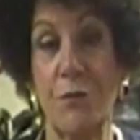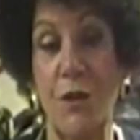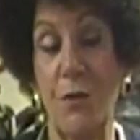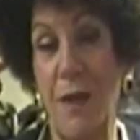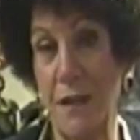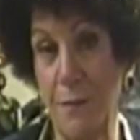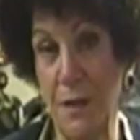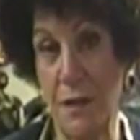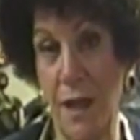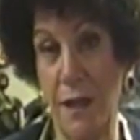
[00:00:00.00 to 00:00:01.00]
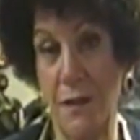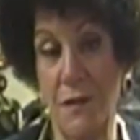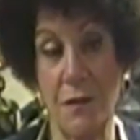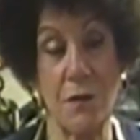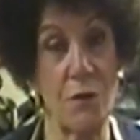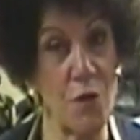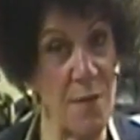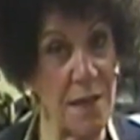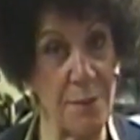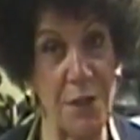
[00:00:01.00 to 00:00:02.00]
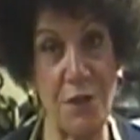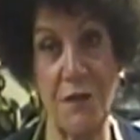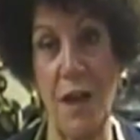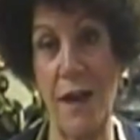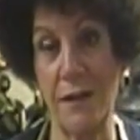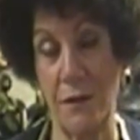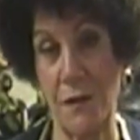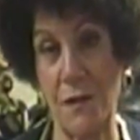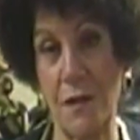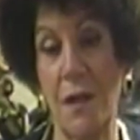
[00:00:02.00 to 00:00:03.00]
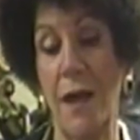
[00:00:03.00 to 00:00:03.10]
When you make up a glaze, you make a bunch of tiles